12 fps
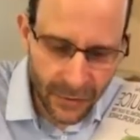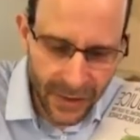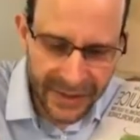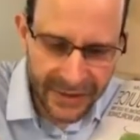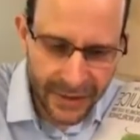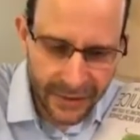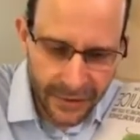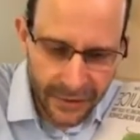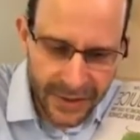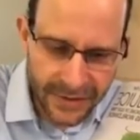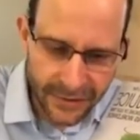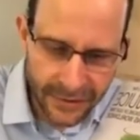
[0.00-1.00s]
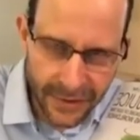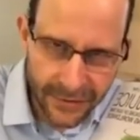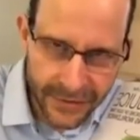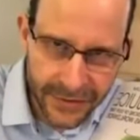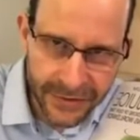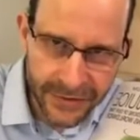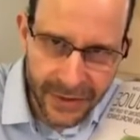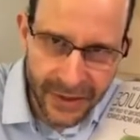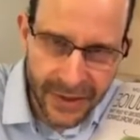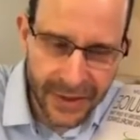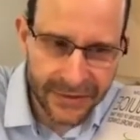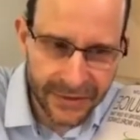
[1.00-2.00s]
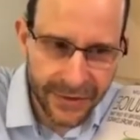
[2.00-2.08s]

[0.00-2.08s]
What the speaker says: 20s and 30s, our livers are starting